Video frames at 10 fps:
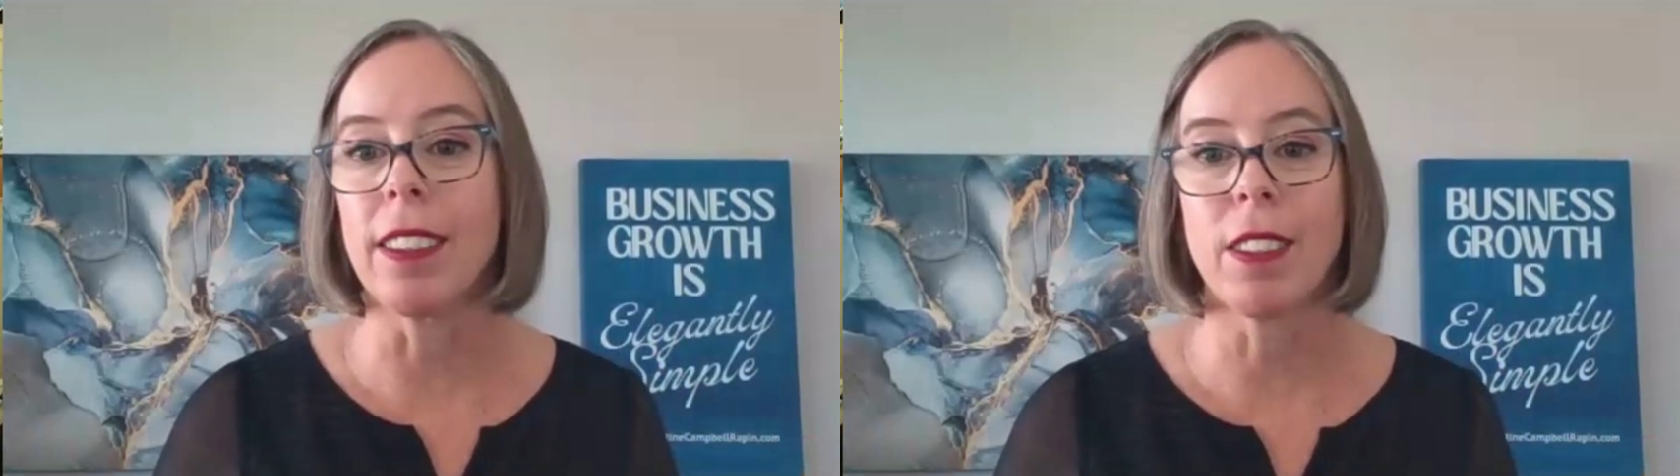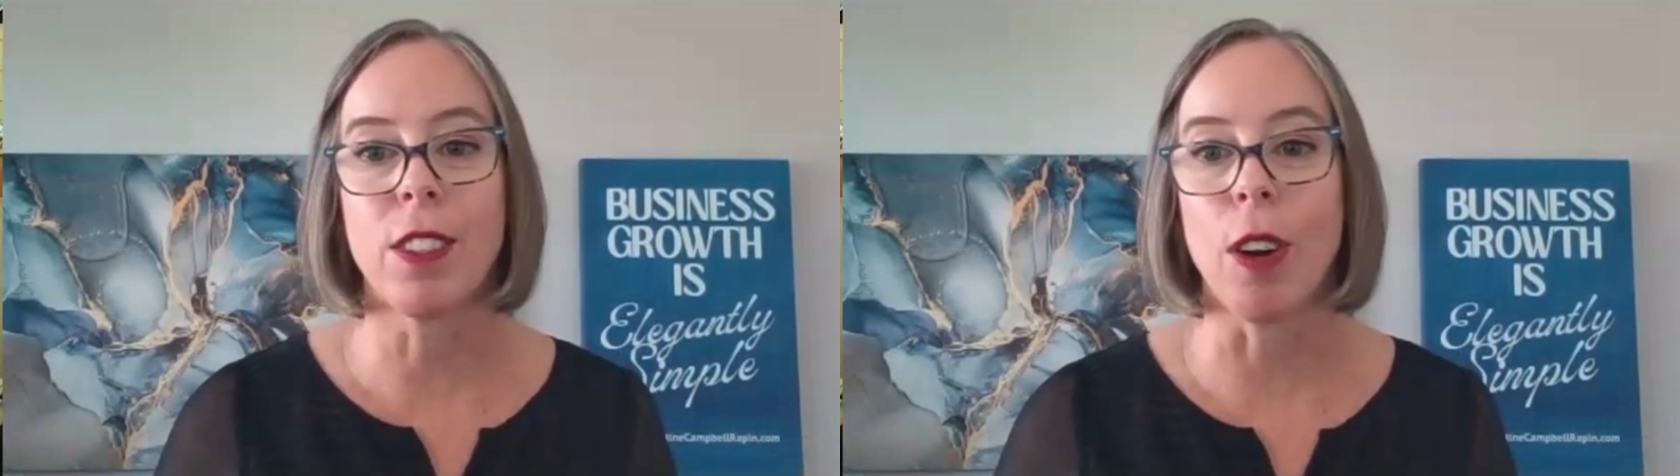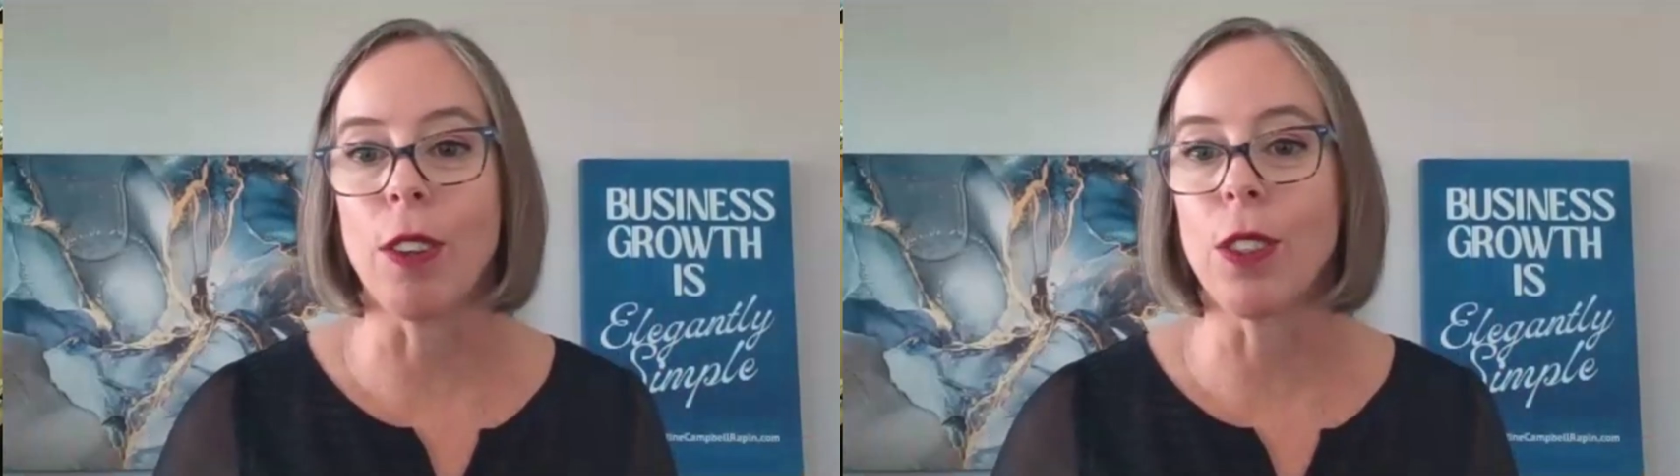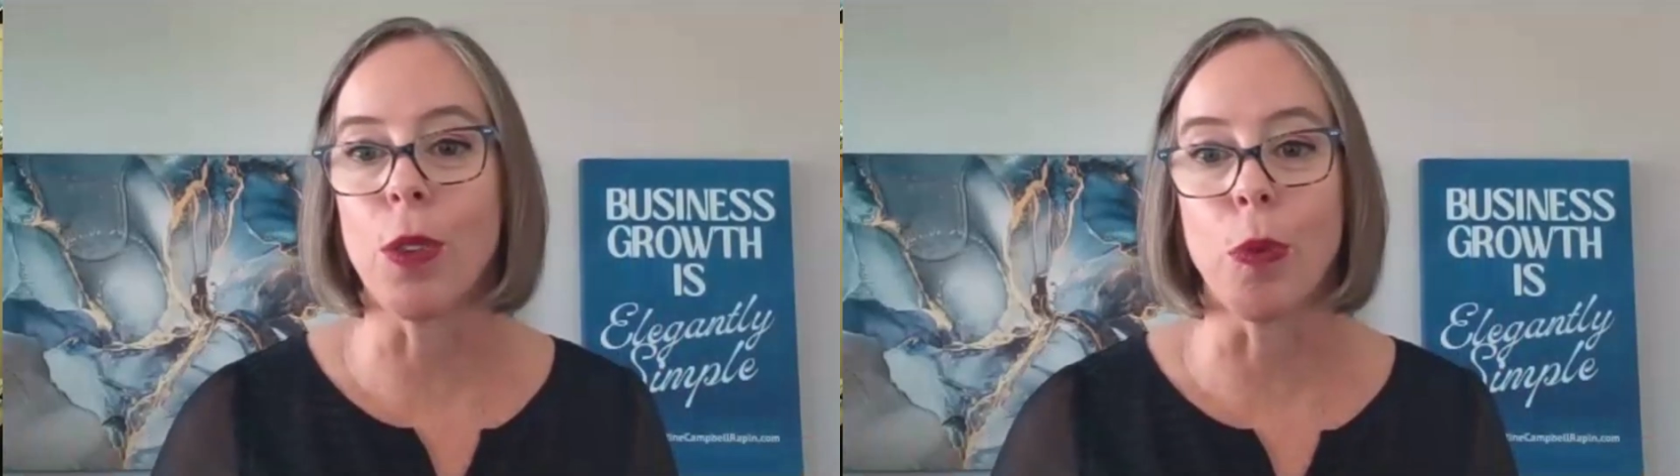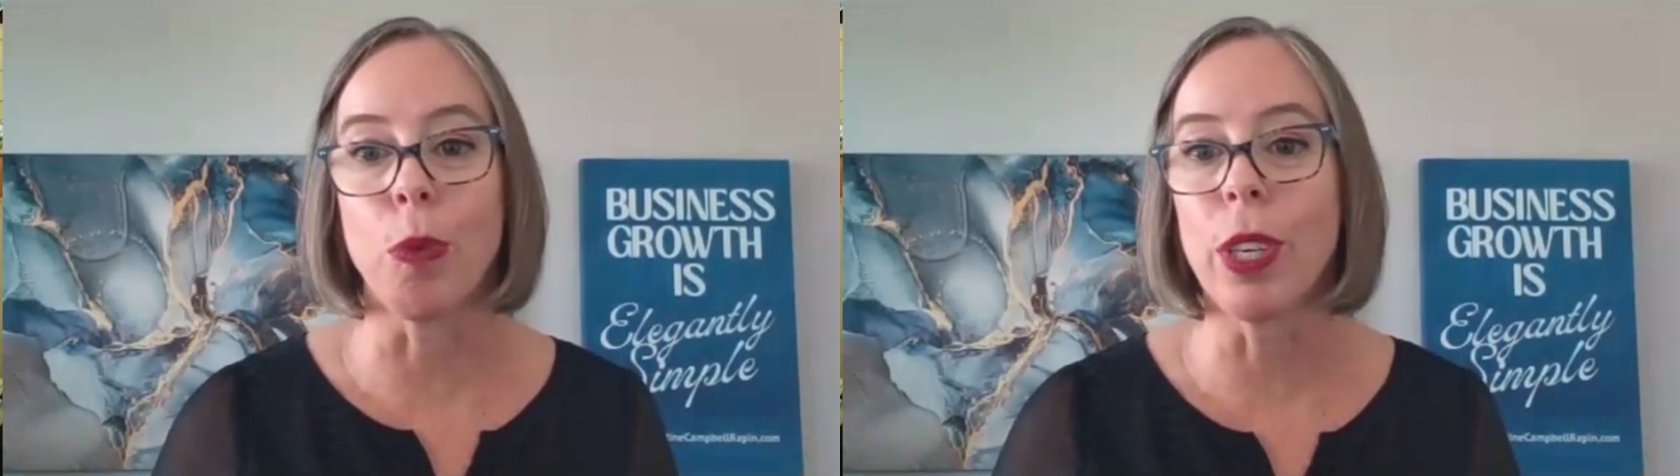starts to
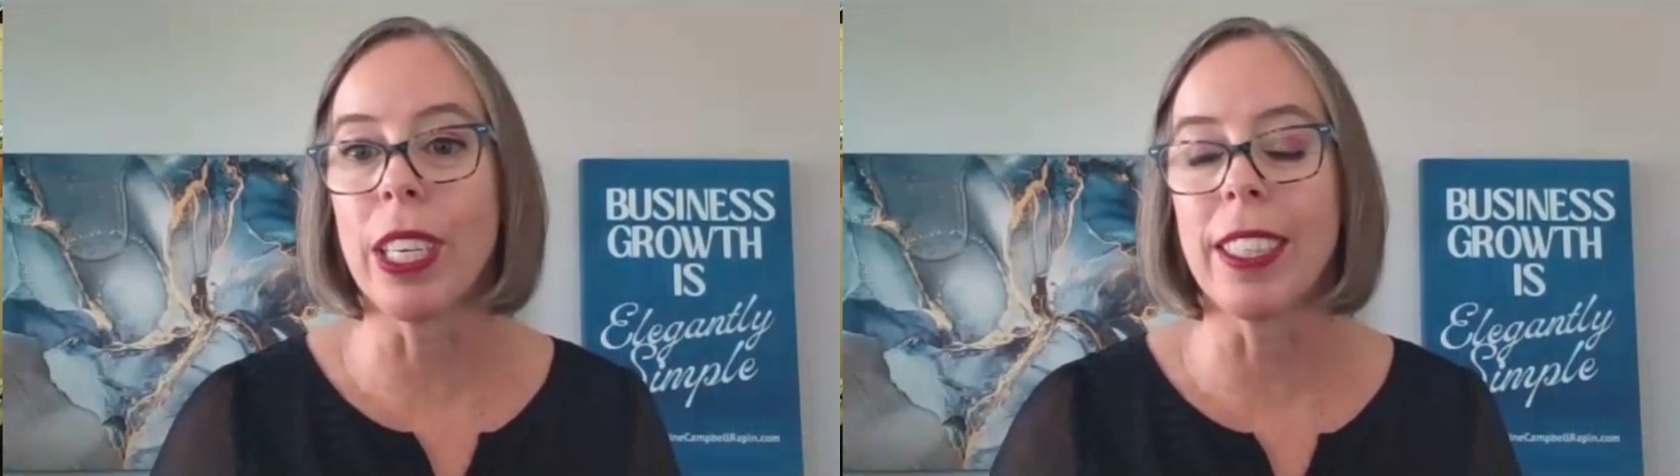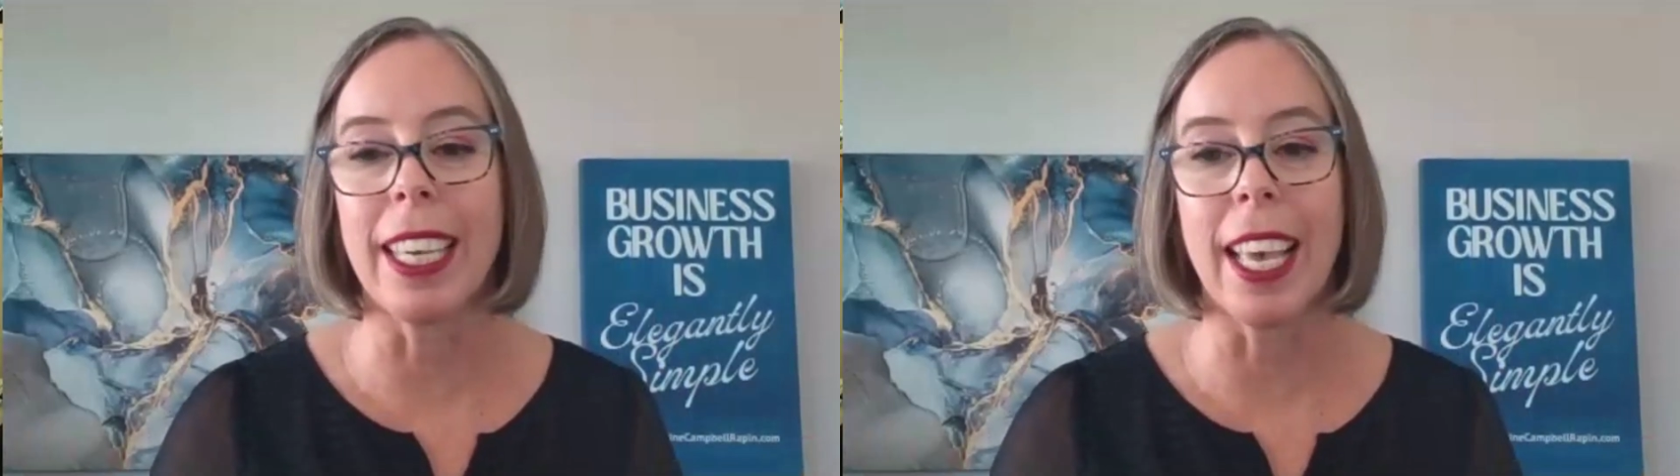really get